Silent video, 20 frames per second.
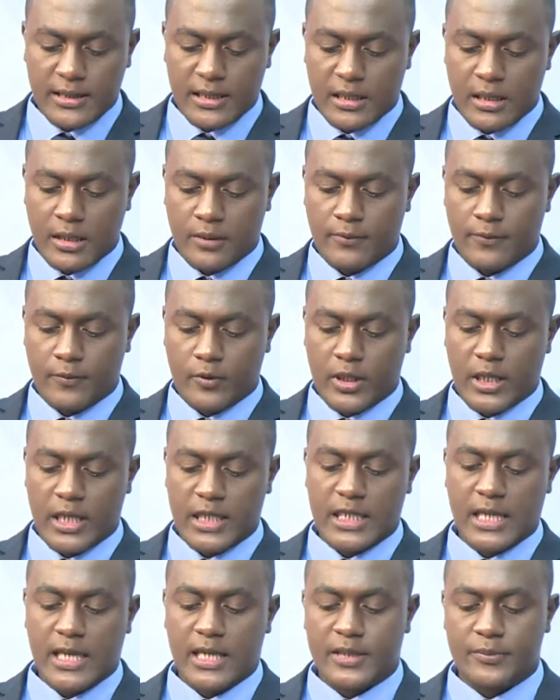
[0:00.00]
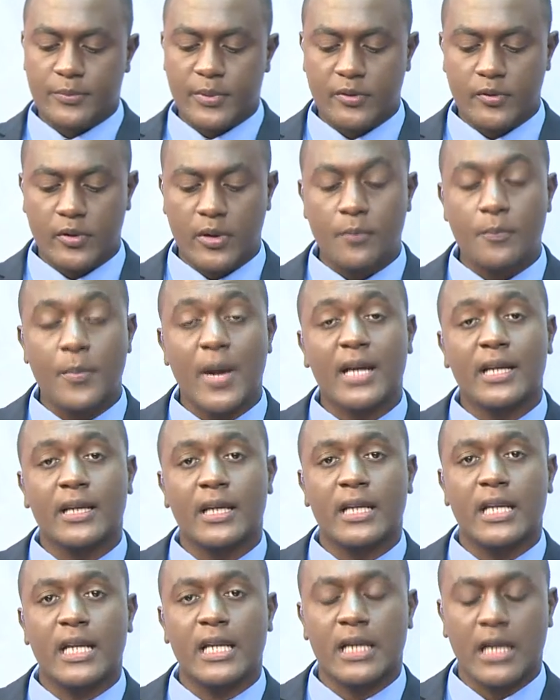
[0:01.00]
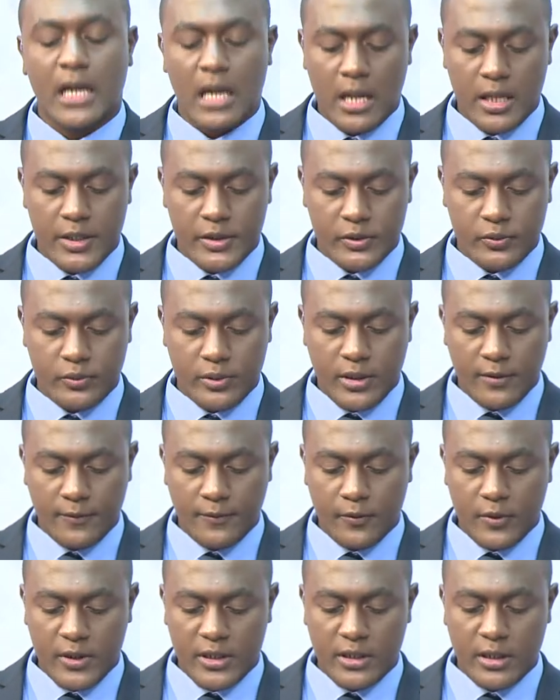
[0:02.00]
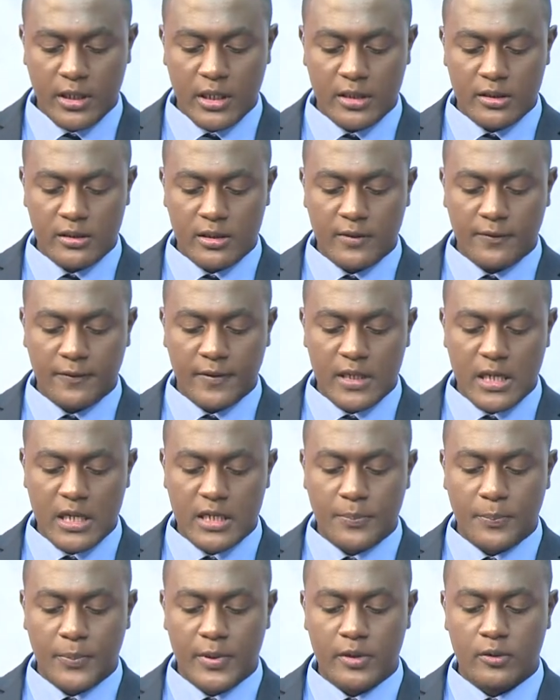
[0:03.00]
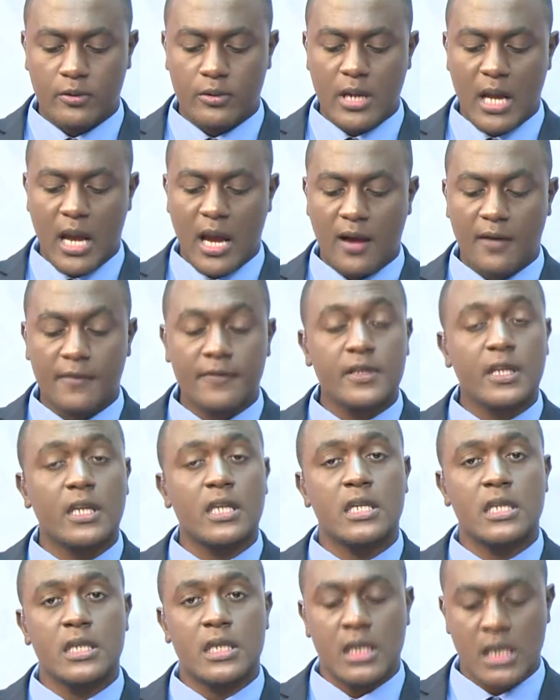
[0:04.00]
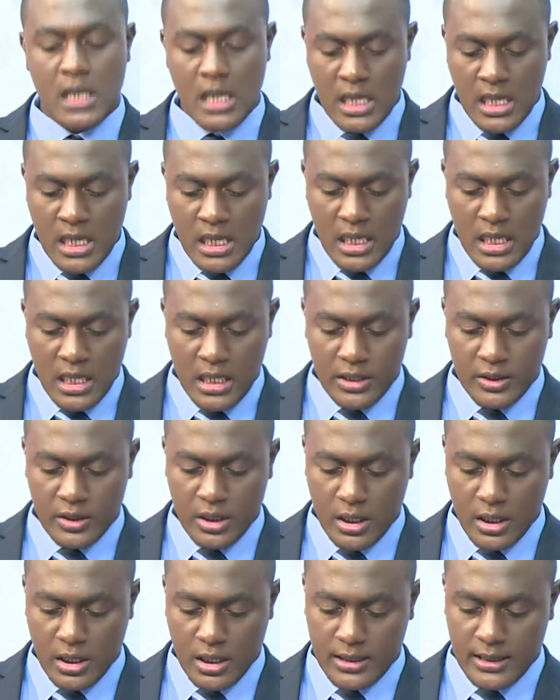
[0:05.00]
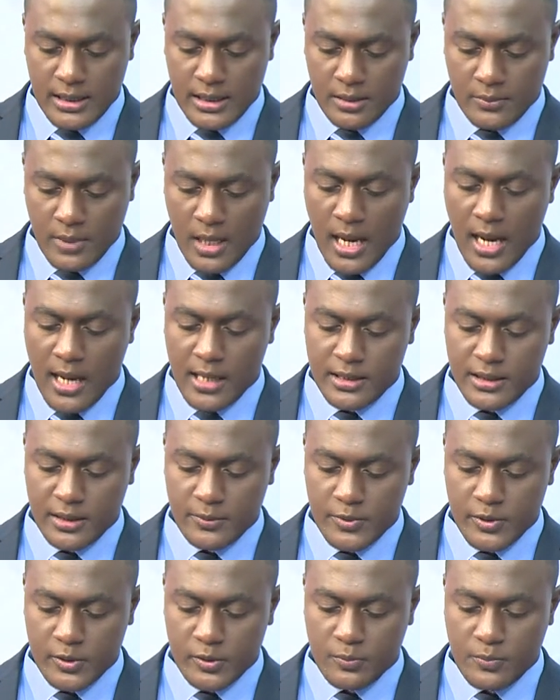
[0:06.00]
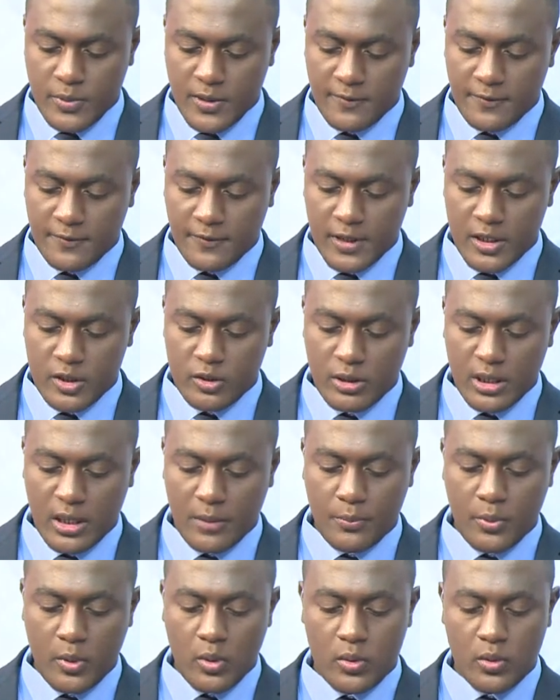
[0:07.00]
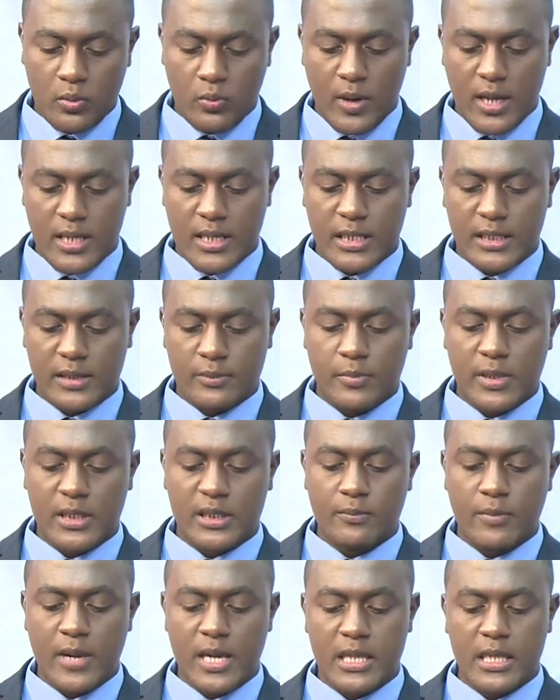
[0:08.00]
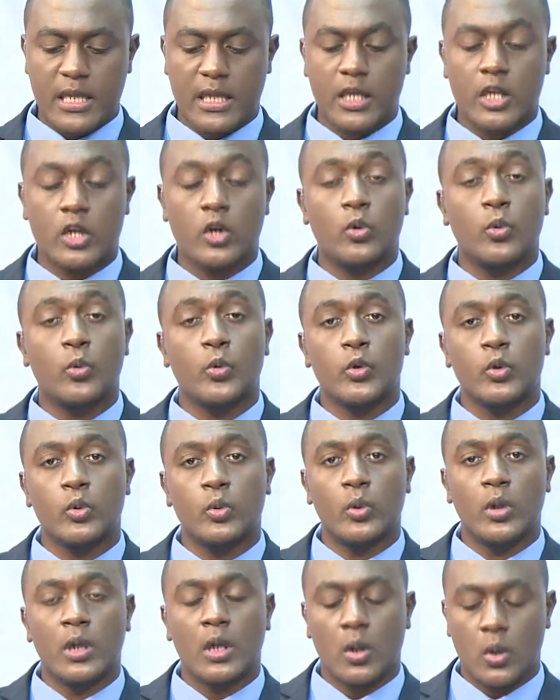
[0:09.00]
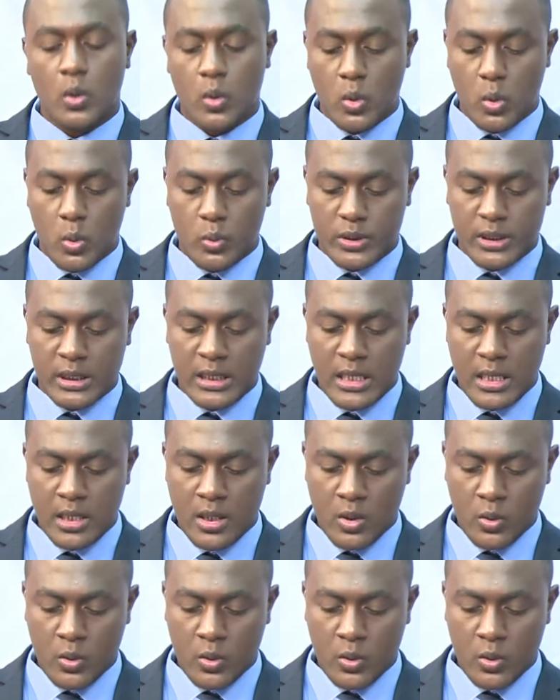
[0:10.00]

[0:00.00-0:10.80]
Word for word: as an advocate has been remanded in custody for an indefinite period after her attempts to be freed on a bond were dismissed by the Kikuyu Law Court.